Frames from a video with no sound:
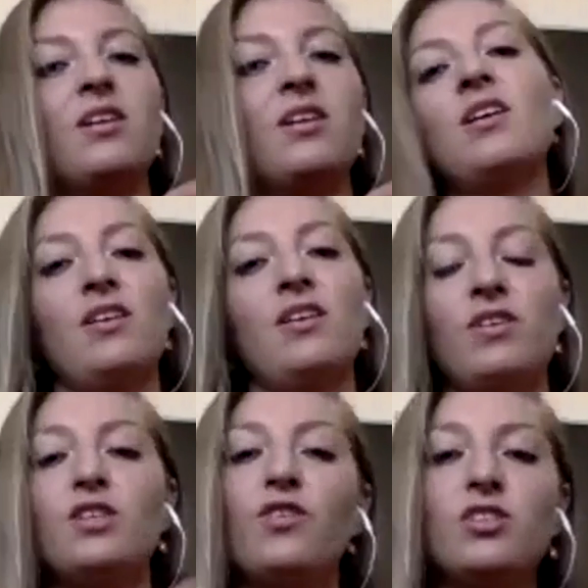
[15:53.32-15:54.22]
and vice
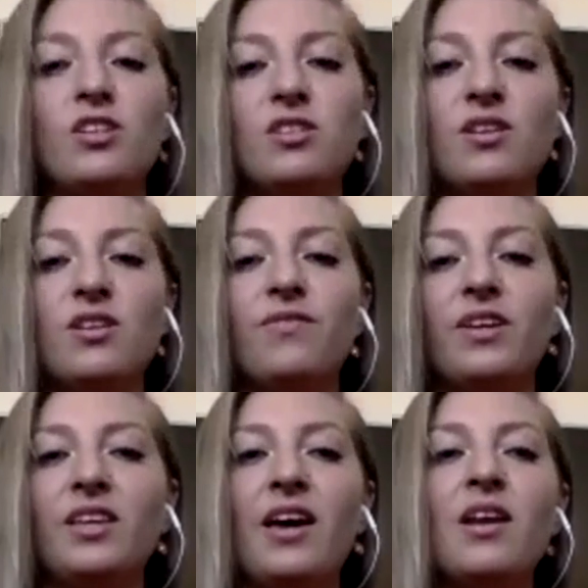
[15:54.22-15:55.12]
versa and stuff like that.
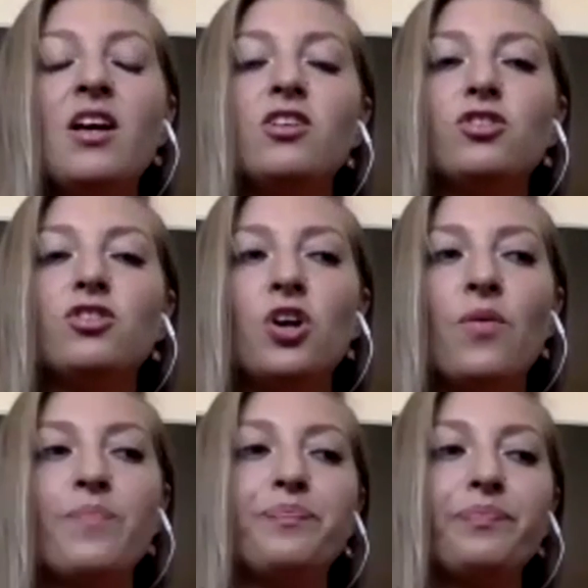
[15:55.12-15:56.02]
So
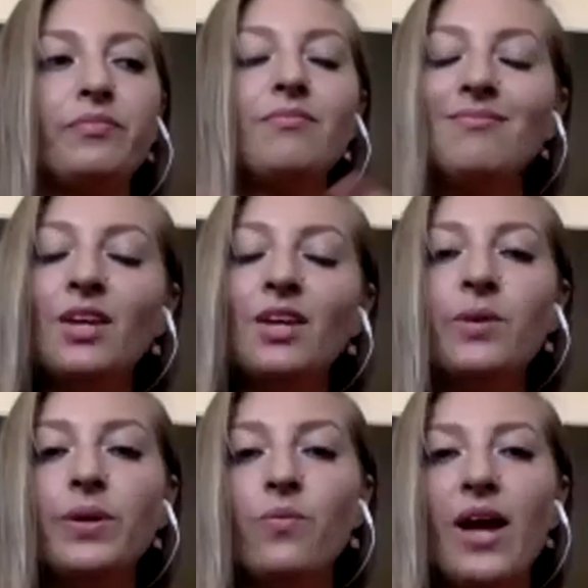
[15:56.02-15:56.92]
when we
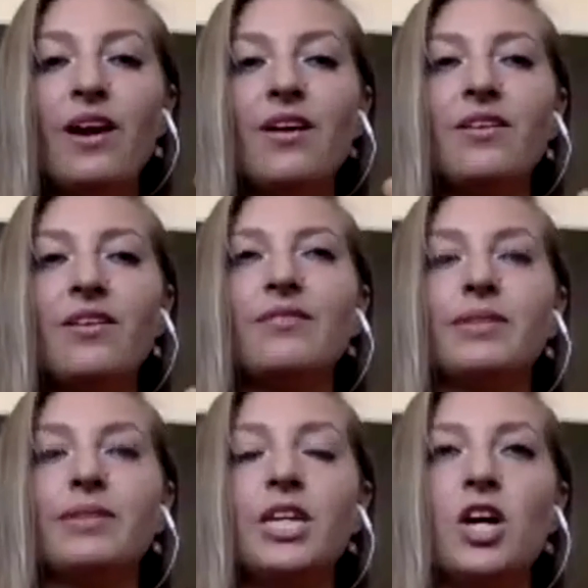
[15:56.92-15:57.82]
wear,
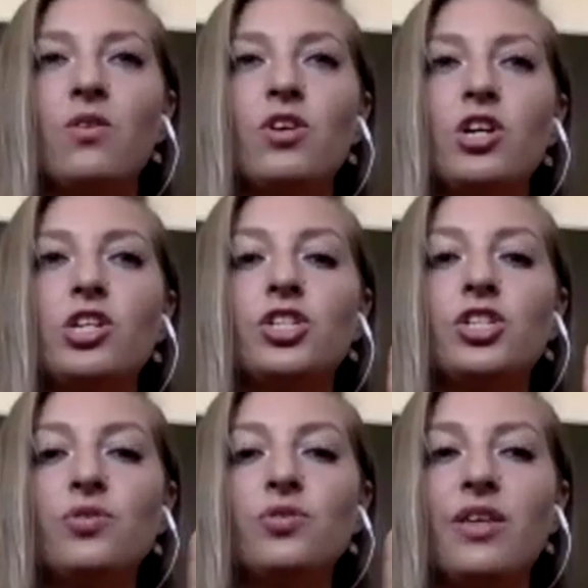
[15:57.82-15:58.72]
shoes
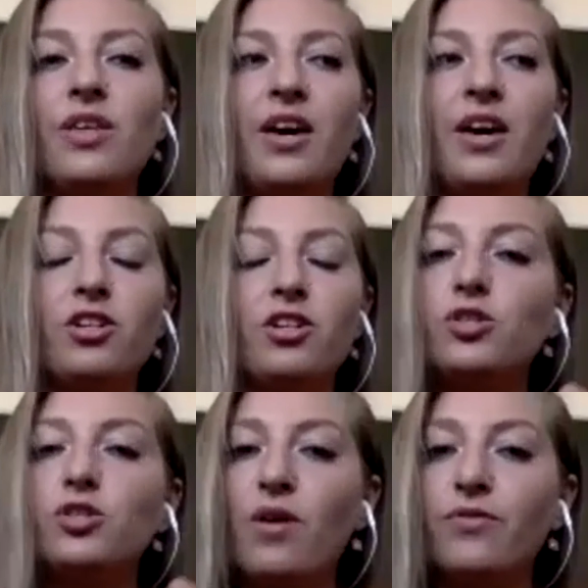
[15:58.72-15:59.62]
that are too small for
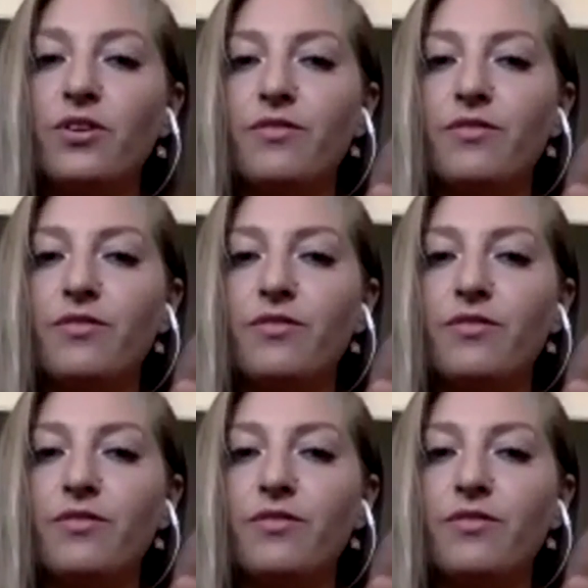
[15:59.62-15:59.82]
our feet